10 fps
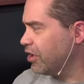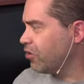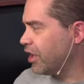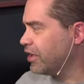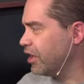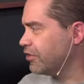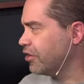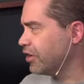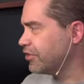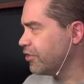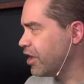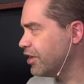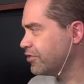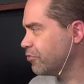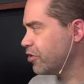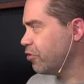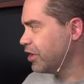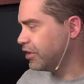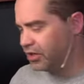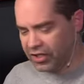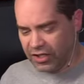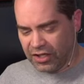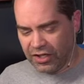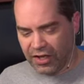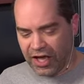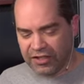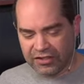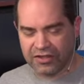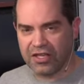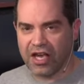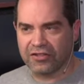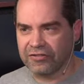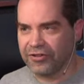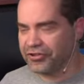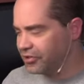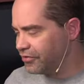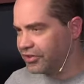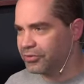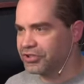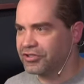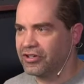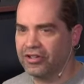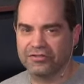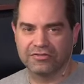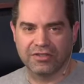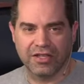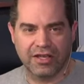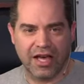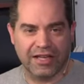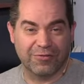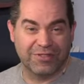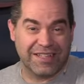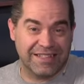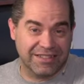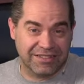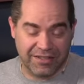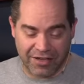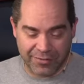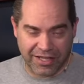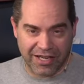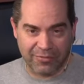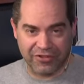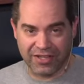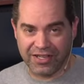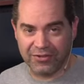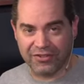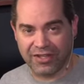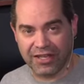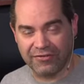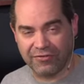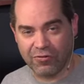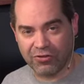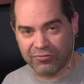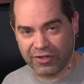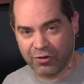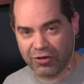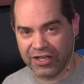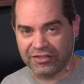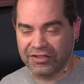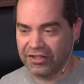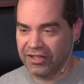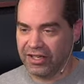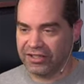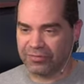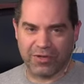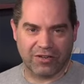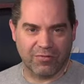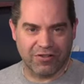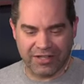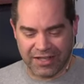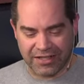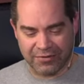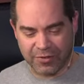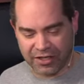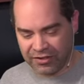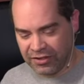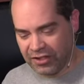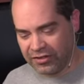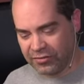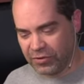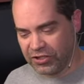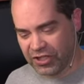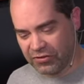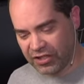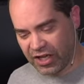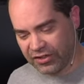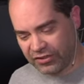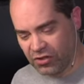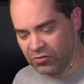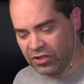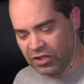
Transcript: Okay, yeah, all right. So the I S O recording. Uh, I didn't get the I S O version of this switcher. Uh, I don't need it. All my cameras that I use have local recording, and it's better quality anyway than what you get with the I S O.